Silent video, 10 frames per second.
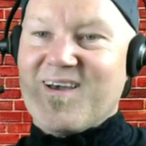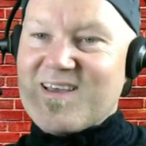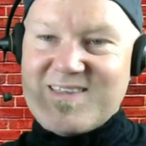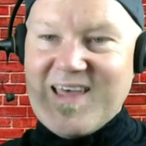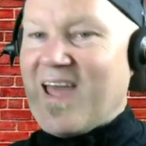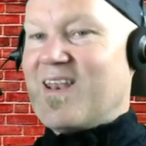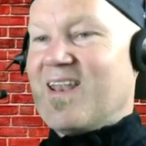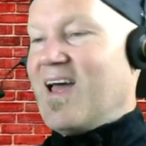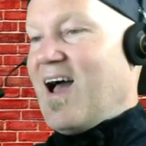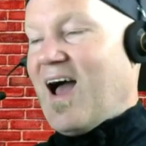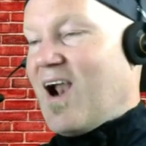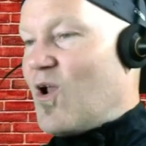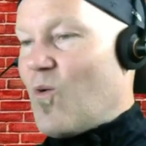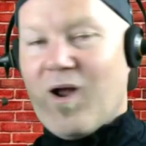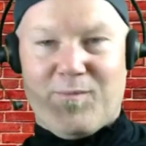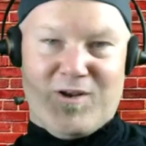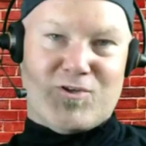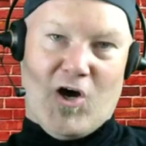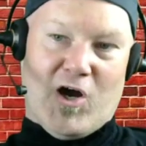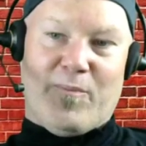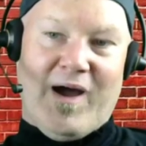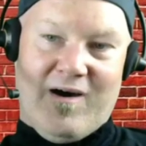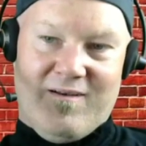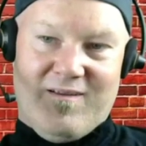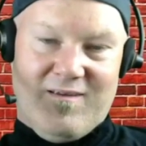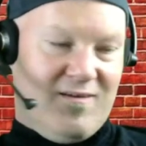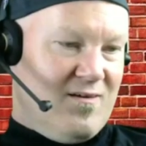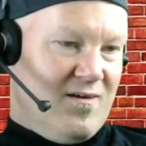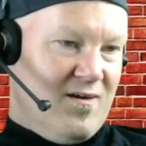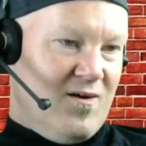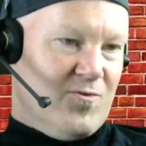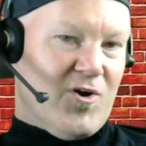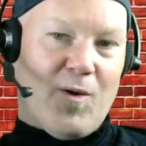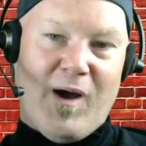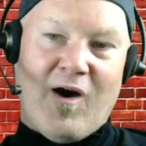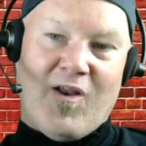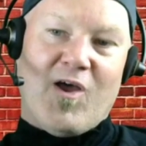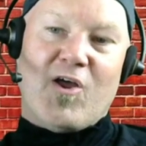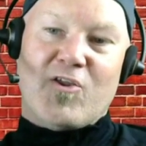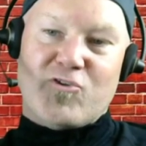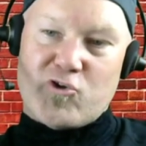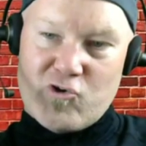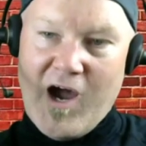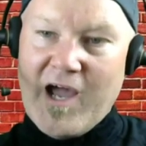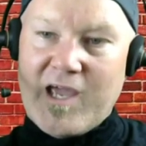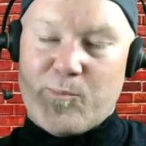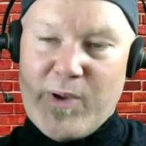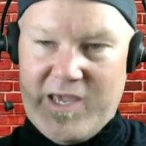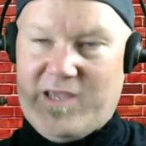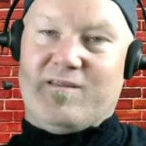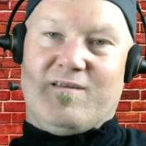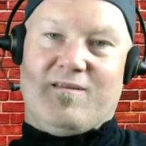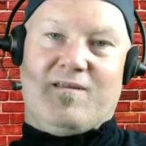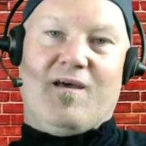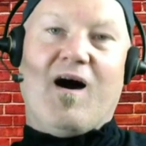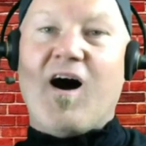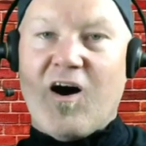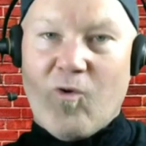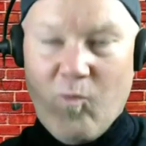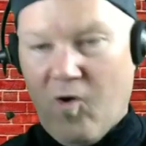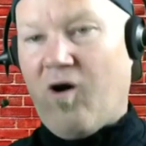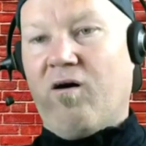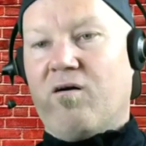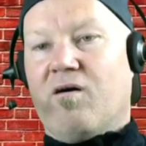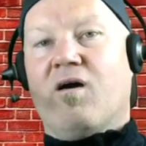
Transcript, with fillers: Good. Then I don't know what I'm going to talk about. Talk about drying paint on the wall.